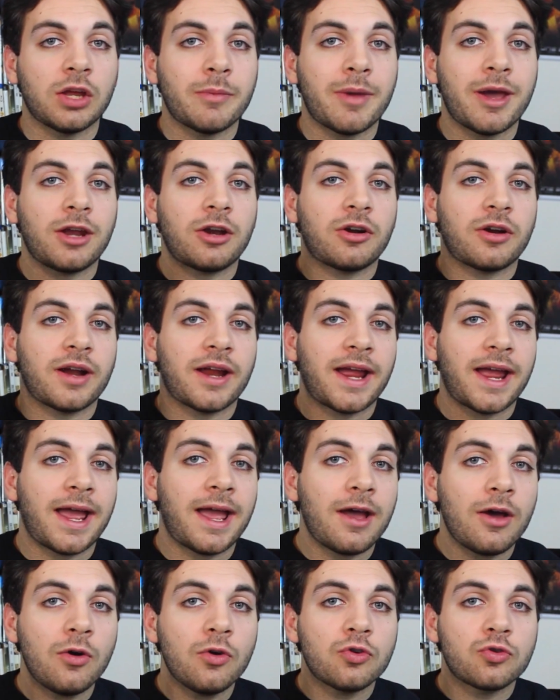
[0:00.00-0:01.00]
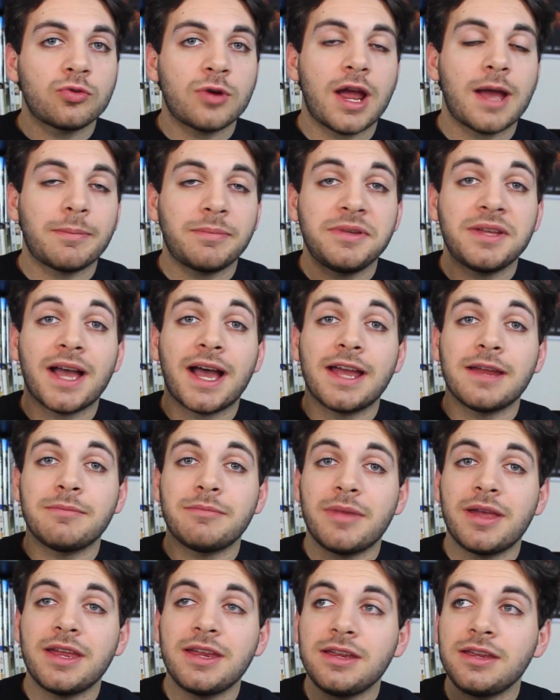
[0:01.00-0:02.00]
no matter how crappy I
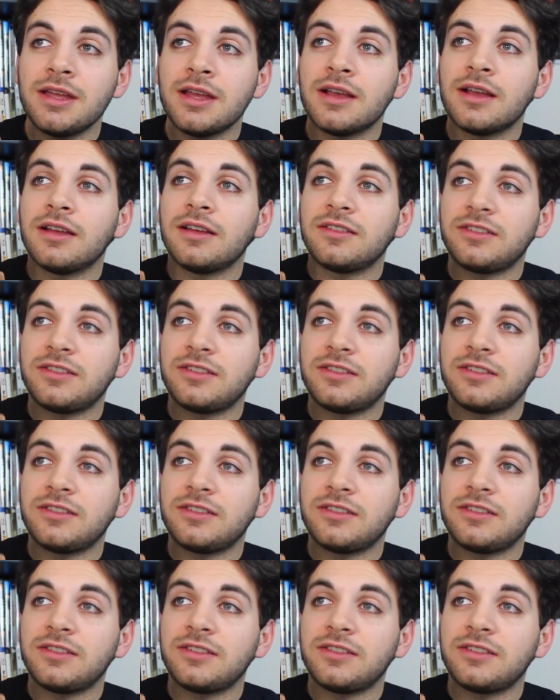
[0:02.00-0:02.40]
may